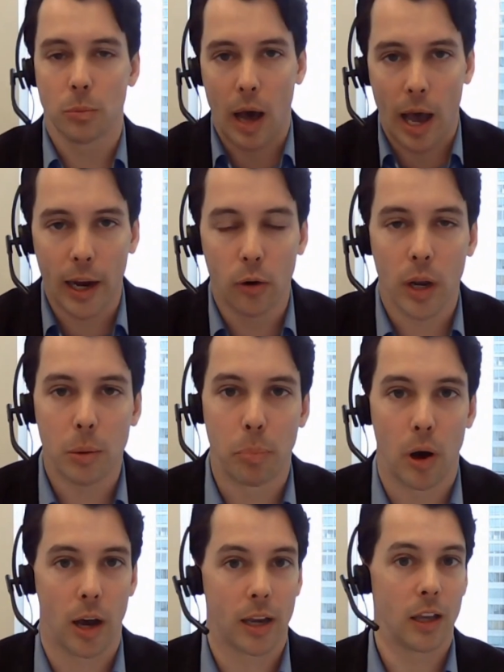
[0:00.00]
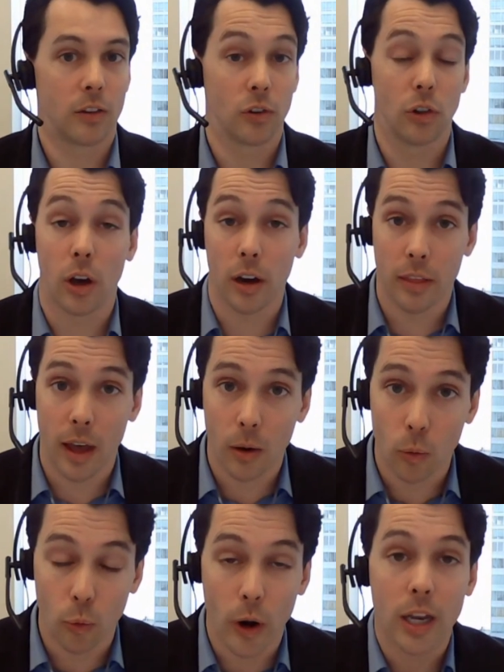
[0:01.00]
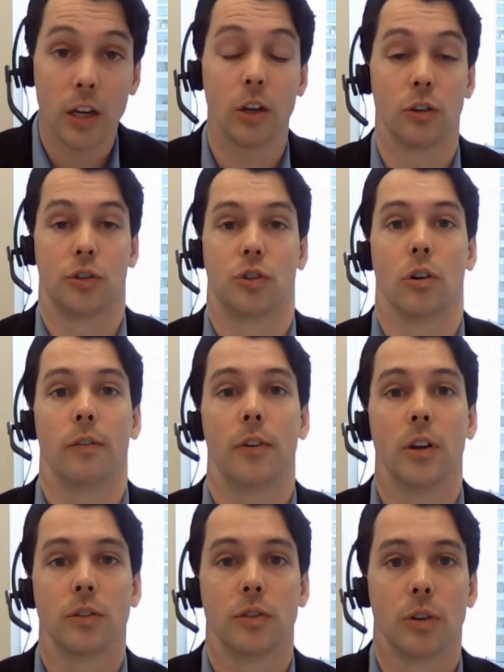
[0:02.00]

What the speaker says: some high grade pockets, a lot of that right near surface.